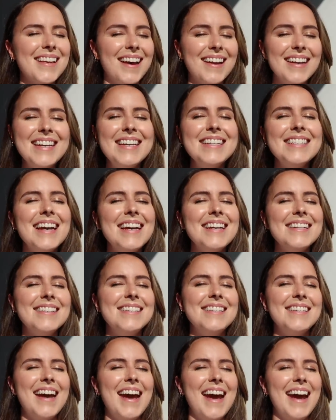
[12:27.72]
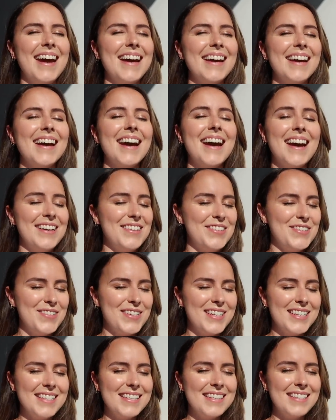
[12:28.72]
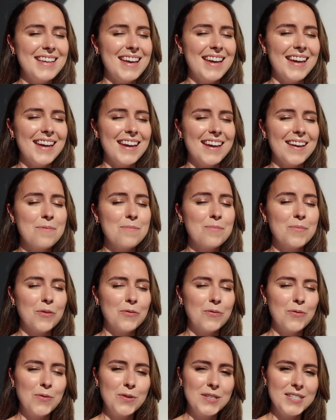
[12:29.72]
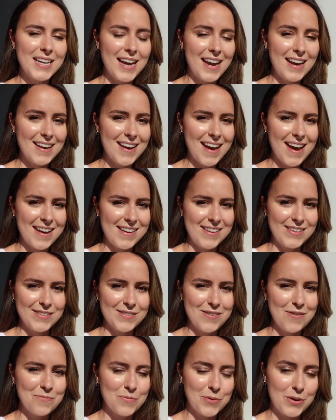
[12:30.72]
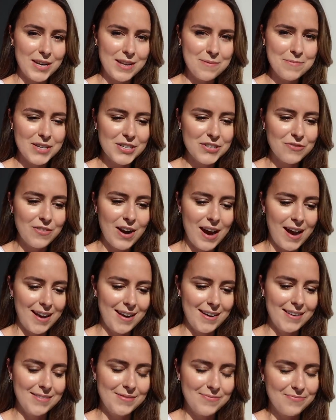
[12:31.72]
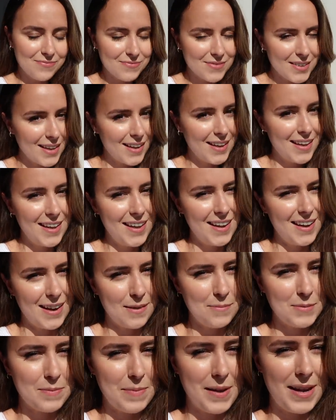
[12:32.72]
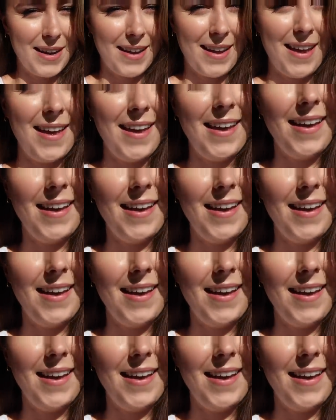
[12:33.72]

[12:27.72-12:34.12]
sunny day today. As you can see, before 10 days, pretty much rain. I'm spending it